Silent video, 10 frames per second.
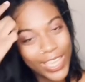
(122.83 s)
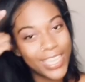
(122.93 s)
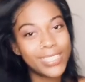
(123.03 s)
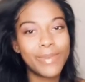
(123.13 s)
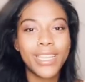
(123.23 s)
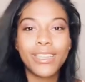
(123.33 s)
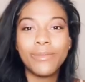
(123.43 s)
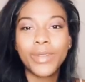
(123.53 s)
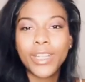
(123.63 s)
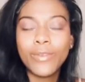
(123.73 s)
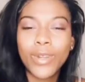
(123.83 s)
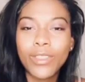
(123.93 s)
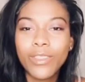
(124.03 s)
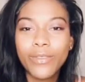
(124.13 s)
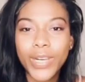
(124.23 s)
he gets my number and we're
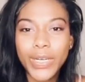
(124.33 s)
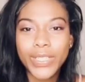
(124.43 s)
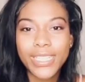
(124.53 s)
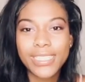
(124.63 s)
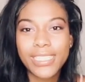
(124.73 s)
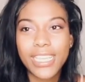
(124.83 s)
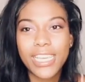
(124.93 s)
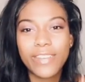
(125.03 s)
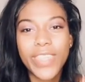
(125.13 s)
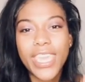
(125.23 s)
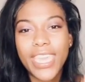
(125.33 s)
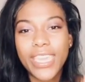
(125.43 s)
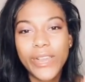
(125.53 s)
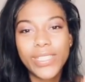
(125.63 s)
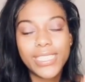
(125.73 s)
on the phone and stuff.
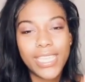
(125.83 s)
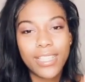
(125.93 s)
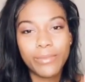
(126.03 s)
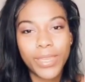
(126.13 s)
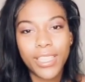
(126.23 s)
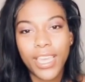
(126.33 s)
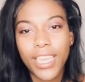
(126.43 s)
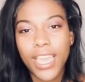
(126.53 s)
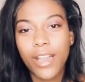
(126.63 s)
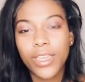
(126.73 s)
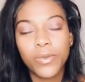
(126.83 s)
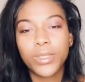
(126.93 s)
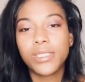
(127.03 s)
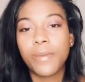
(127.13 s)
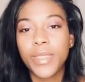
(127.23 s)
And he was telling me like how he
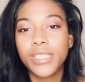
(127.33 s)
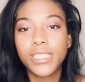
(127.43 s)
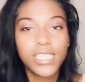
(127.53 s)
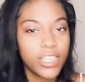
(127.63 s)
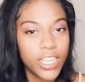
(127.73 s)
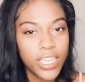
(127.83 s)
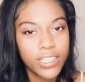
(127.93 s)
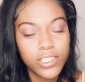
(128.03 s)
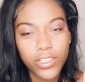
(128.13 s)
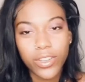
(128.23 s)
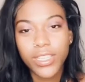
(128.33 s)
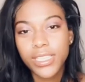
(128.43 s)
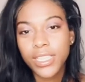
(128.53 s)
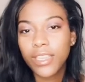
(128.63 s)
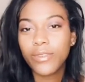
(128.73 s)
wants something serious. You know,
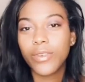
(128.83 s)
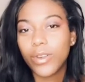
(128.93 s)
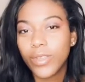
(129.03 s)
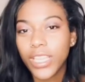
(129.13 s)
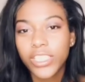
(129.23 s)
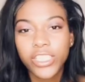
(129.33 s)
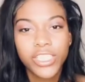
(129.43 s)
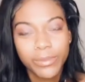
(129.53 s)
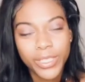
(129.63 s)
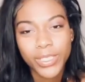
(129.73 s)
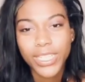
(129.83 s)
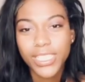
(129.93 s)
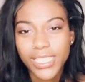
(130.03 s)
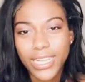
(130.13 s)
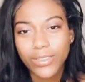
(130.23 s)
he's looking for a relationship. He's ready
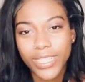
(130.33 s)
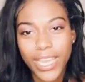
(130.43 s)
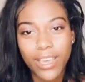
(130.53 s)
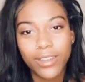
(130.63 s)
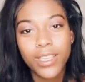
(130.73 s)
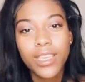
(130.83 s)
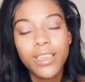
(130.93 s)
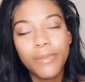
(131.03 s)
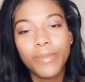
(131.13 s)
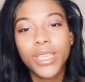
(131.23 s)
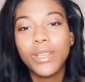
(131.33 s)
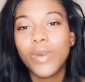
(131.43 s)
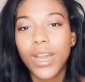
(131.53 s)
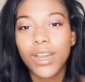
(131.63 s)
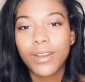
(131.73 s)
to settle down.
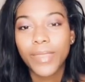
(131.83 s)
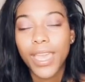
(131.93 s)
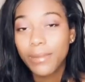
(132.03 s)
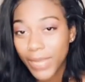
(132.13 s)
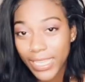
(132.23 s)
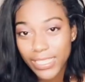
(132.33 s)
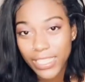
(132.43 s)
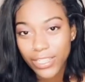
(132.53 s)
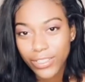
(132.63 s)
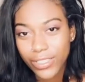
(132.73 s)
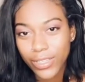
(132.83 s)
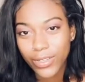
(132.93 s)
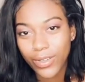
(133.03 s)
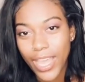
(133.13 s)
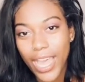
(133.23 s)
Meanwhile, I'm 19 years
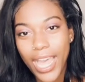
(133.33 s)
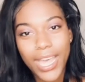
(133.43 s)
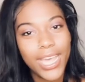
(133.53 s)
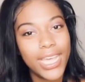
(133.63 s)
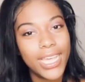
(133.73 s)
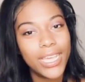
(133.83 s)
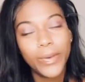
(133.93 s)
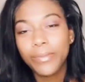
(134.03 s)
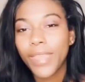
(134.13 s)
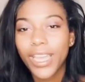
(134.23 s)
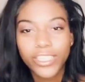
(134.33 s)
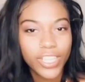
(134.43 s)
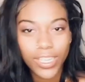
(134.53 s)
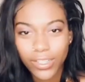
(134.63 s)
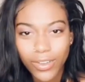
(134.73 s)
old. I'm not
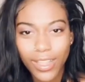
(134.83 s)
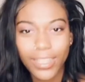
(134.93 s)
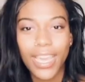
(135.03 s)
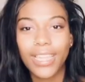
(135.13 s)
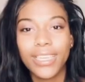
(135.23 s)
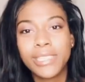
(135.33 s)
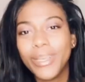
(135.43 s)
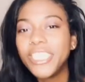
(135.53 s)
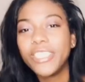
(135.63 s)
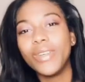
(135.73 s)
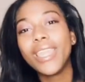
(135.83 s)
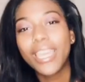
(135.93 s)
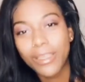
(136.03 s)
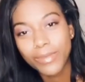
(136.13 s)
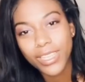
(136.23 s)
trying to do all of that, especially with
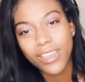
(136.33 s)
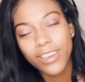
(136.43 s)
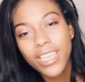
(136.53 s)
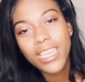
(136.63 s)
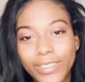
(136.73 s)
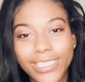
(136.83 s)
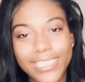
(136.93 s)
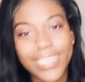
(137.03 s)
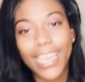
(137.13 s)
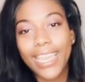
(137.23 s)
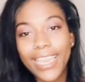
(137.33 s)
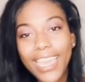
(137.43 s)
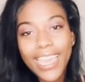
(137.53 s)
him. You know, I was just like,